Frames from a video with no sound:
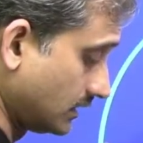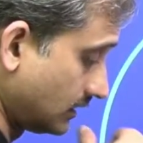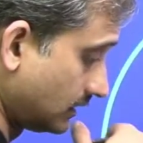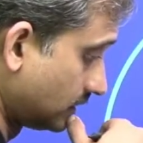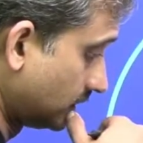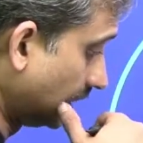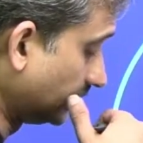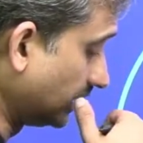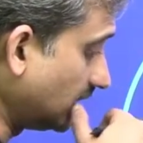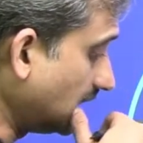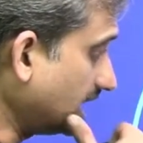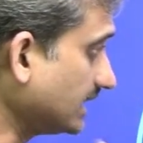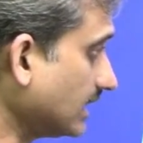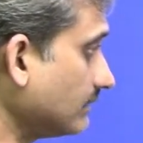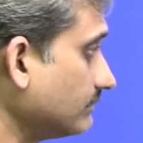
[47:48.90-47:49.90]
Now, there are
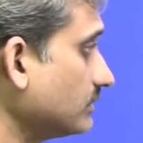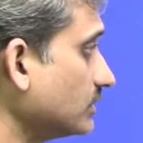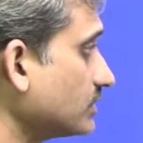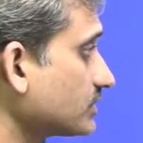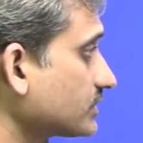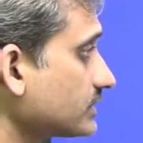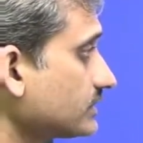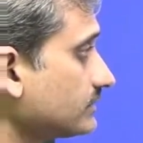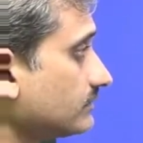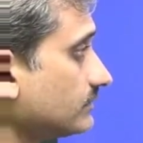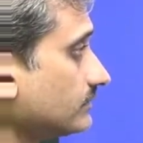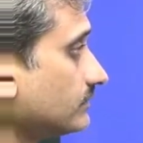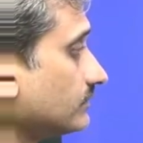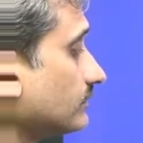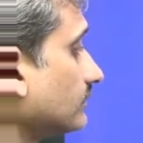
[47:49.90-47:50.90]
numbers,
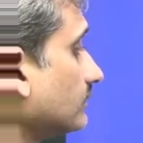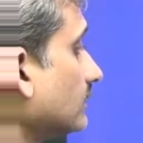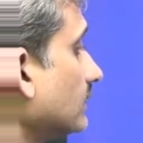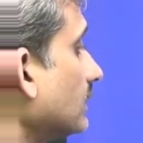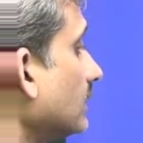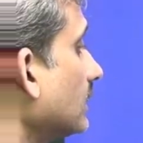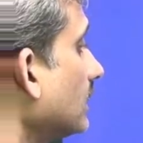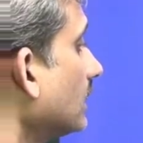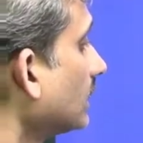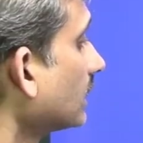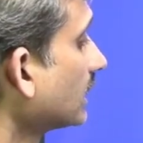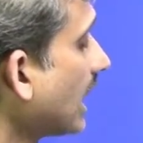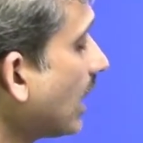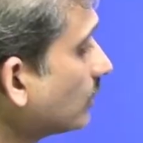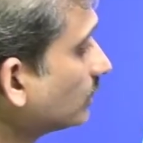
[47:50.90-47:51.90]

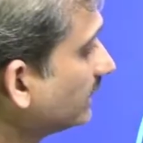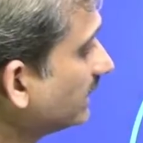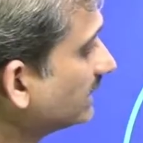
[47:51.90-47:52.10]
counting